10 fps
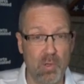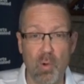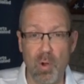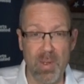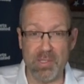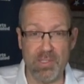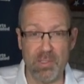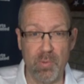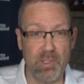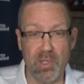the quarterback
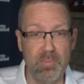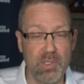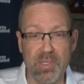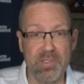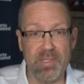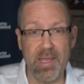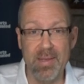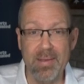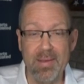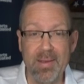situation at Michigan
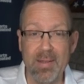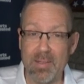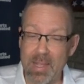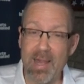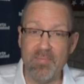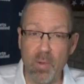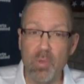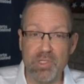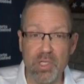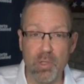State, and a lot of it
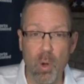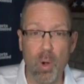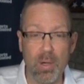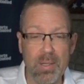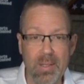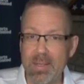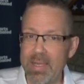was ignored.